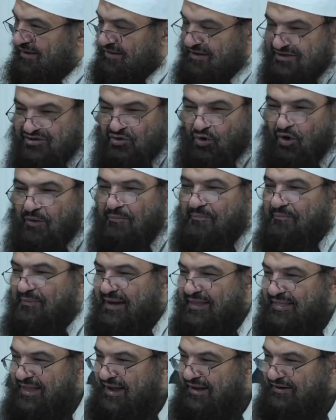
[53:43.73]
This is
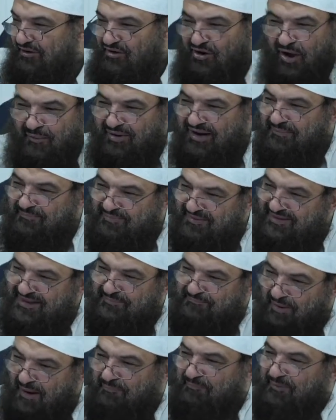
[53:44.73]
Ummah there. You know how many,
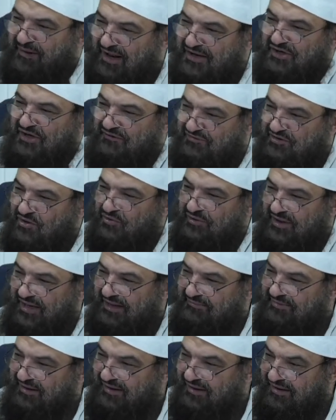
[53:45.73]
the population of Saudi
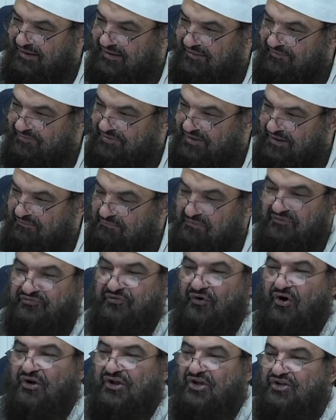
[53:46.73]
Arabia?
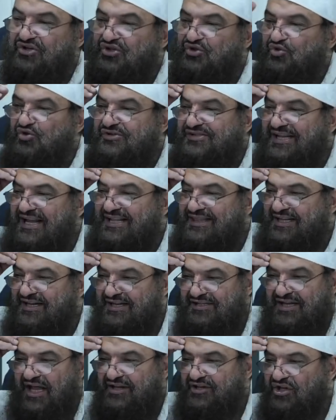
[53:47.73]
Before you do say
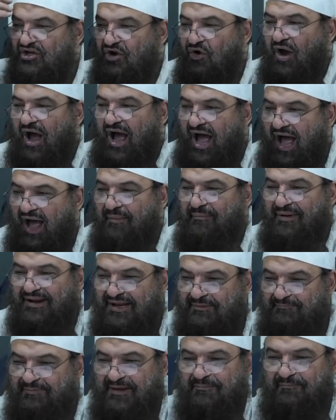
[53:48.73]
things, you know how
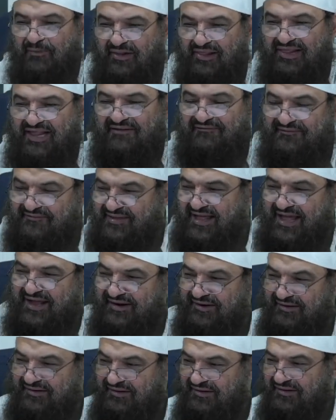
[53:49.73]
many people live
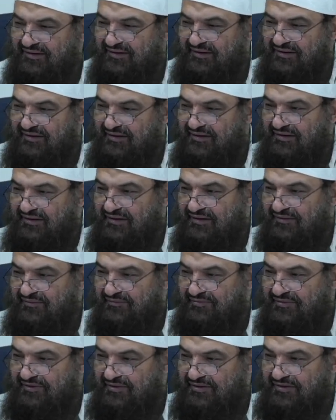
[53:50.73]
there?
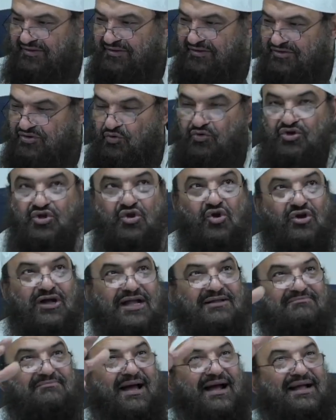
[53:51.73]
So when you look
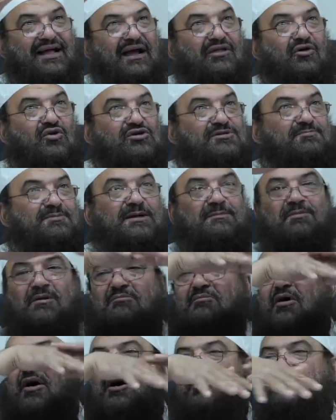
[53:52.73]
at Mecca, those people,
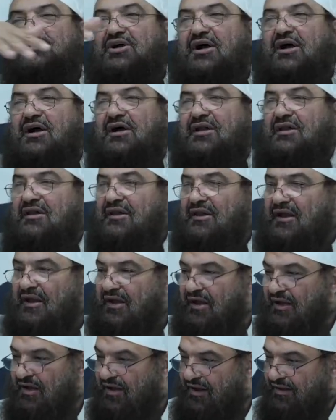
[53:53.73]

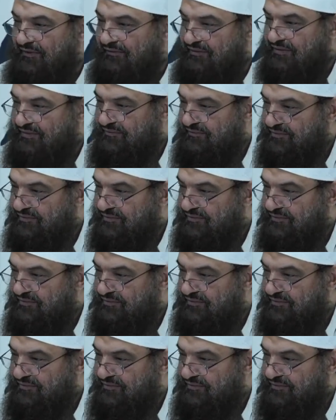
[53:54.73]
mashallah.